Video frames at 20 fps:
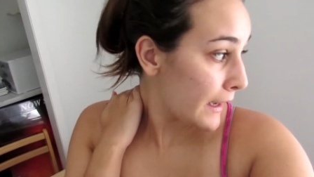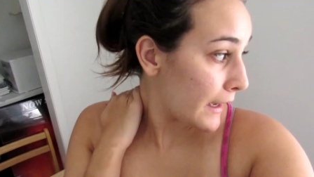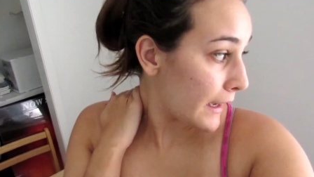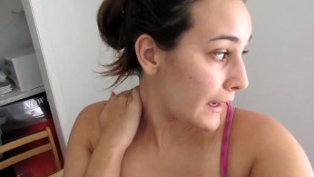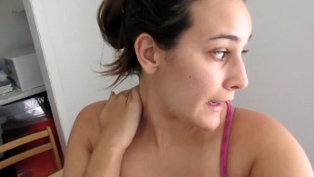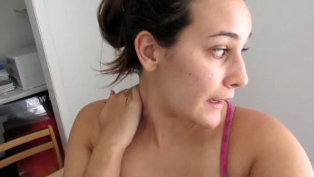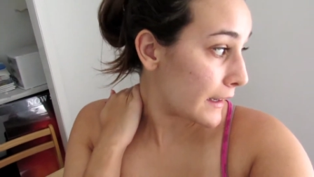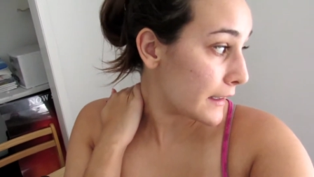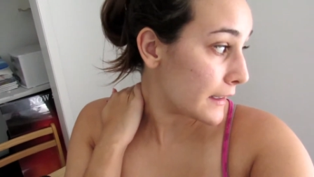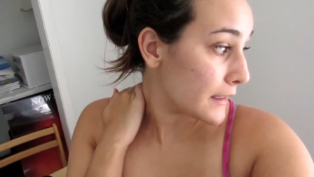
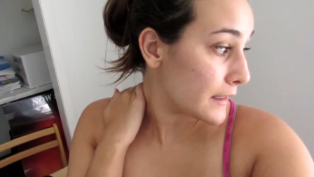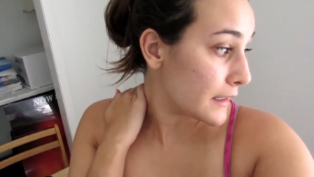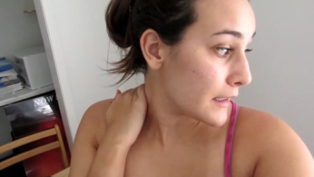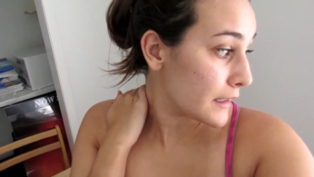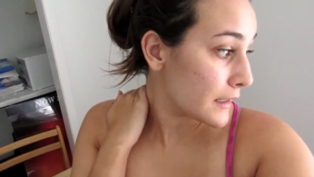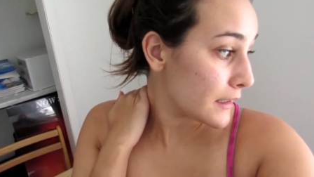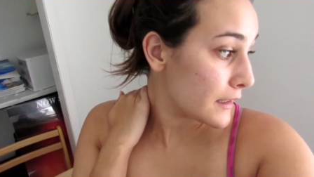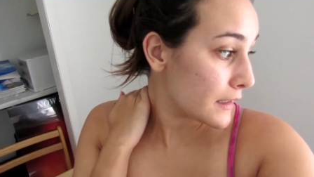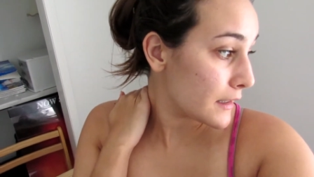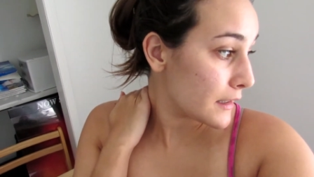and
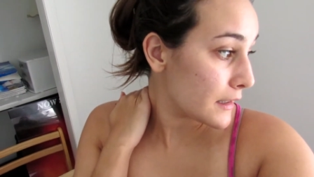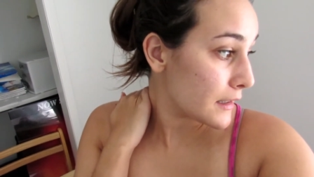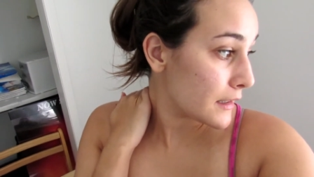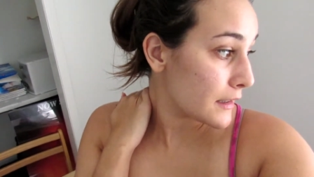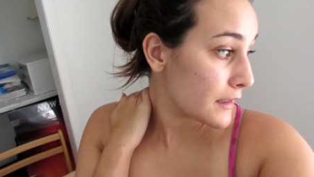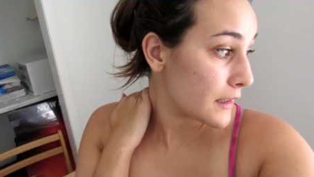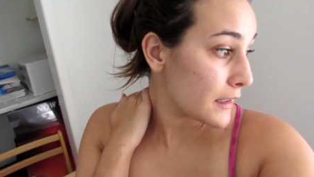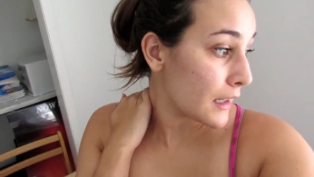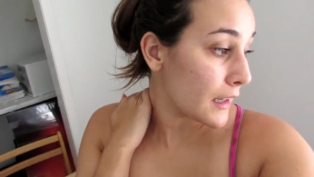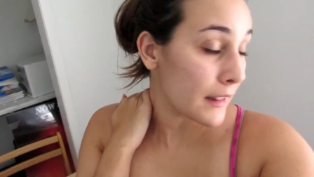
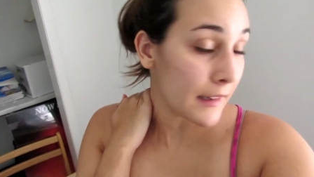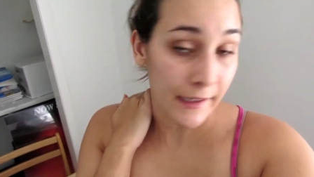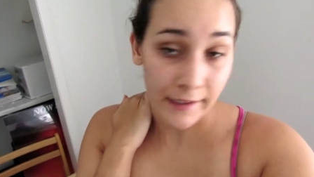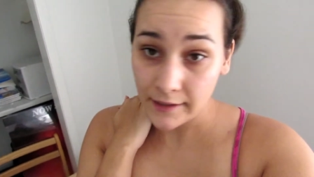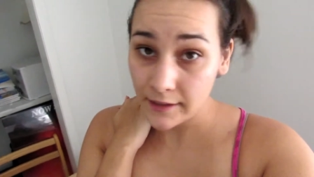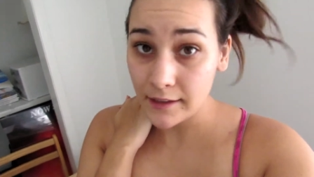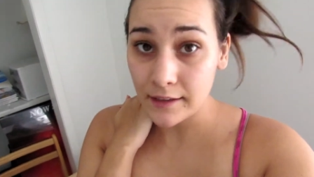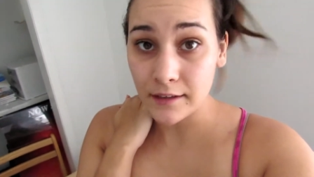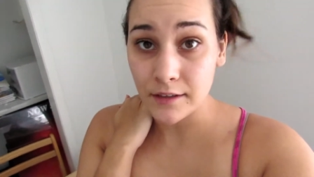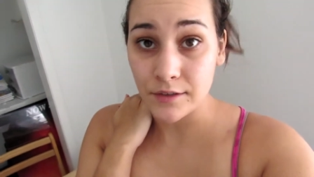the
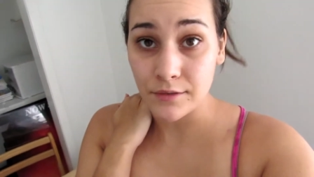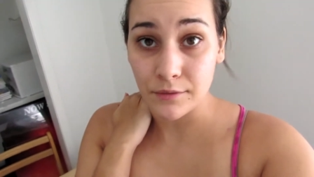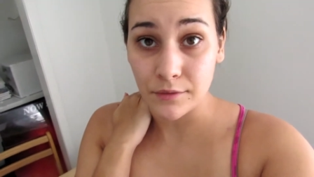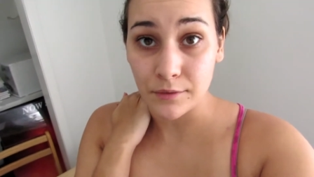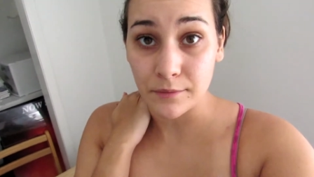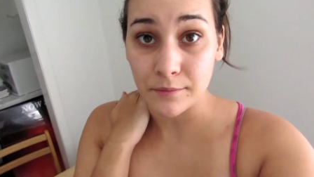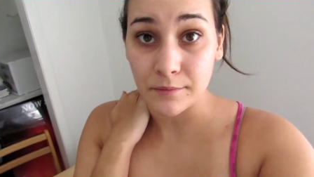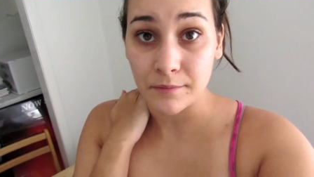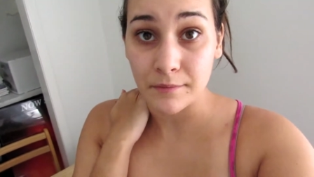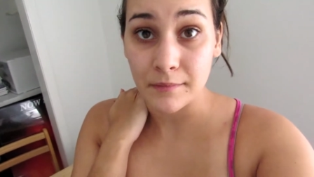light in this
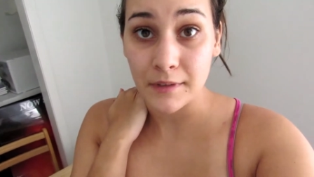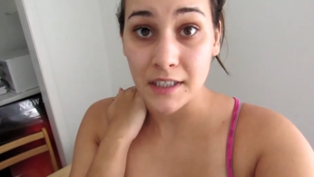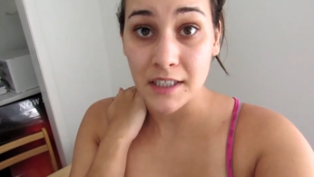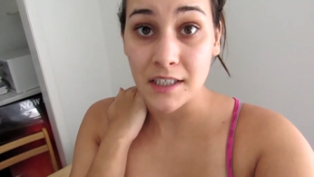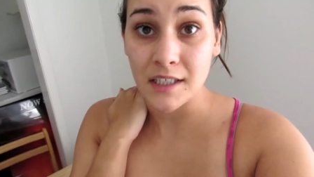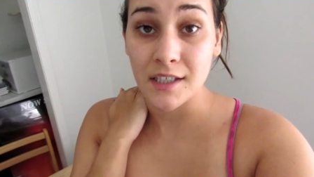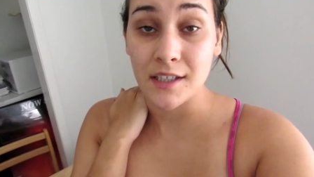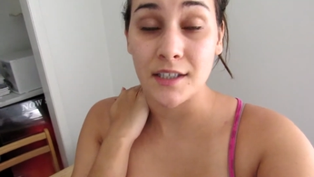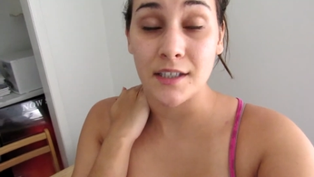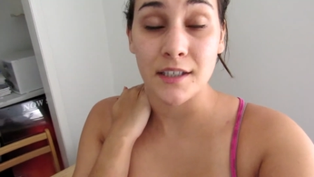room
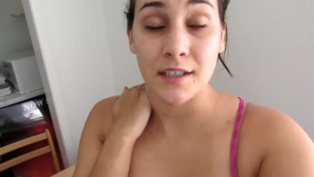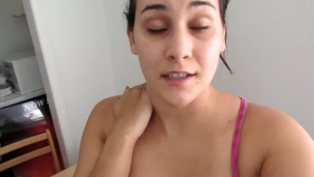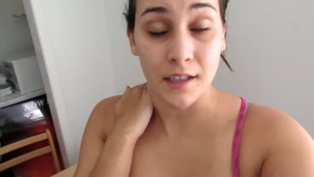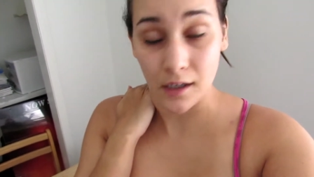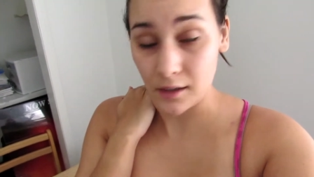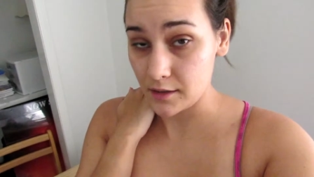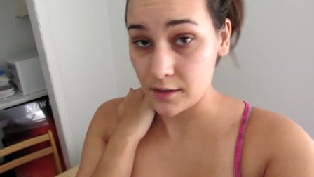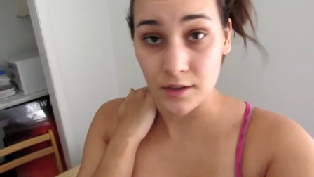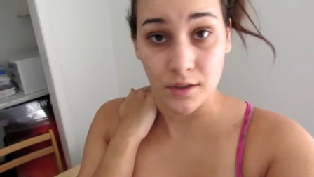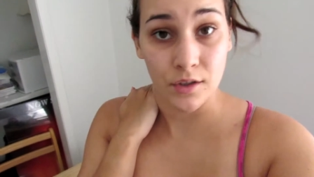
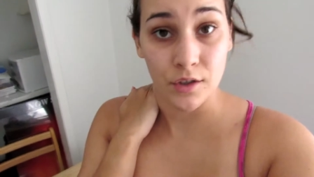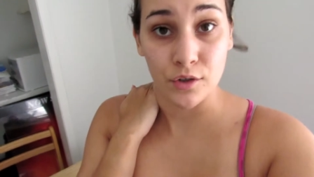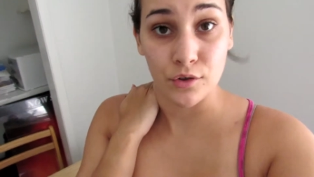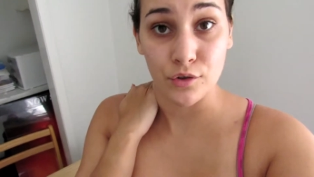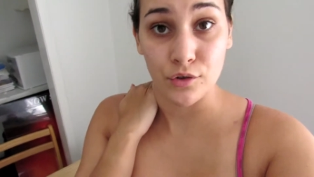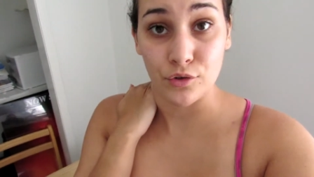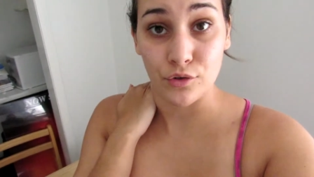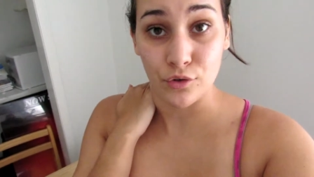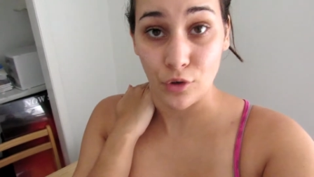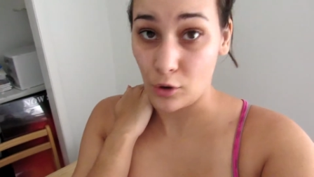sucks
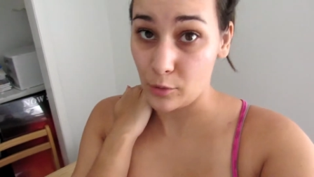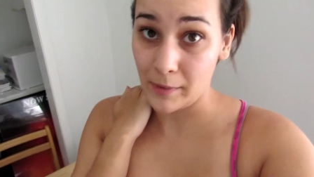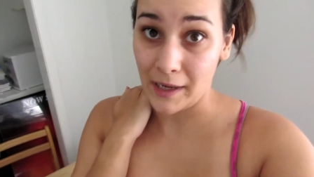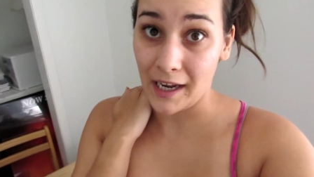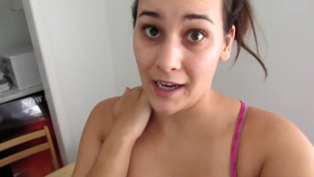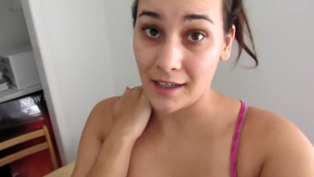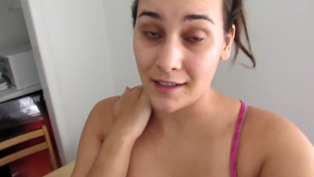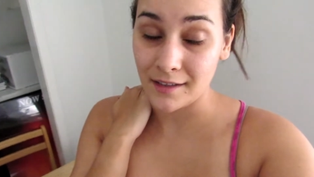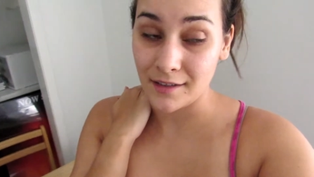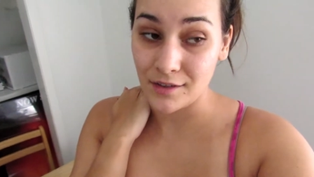so
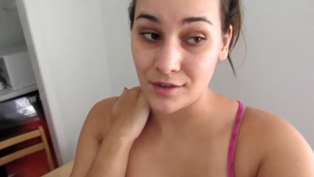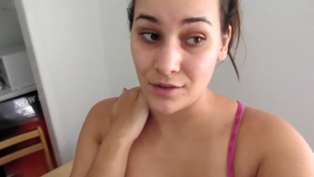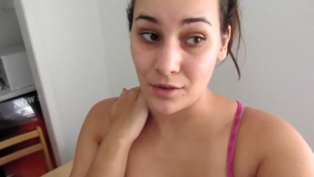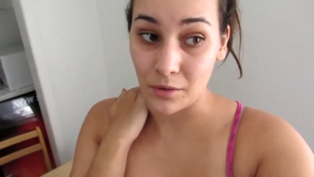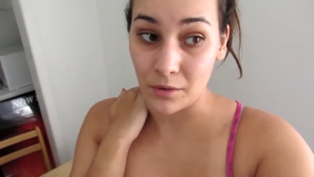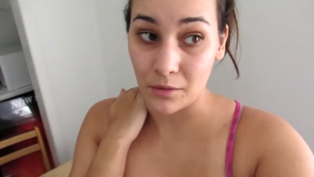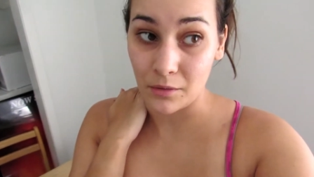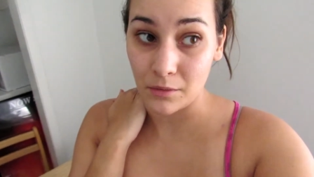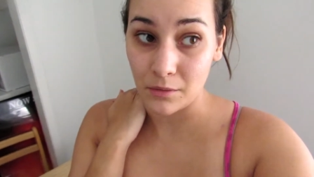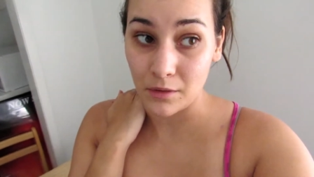bad
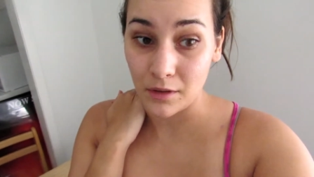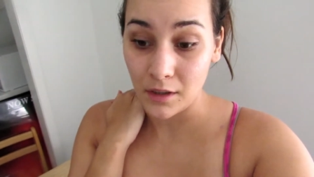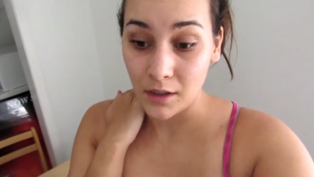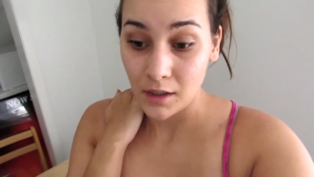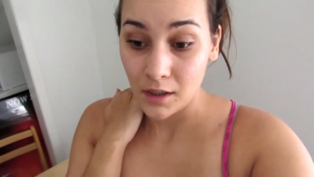so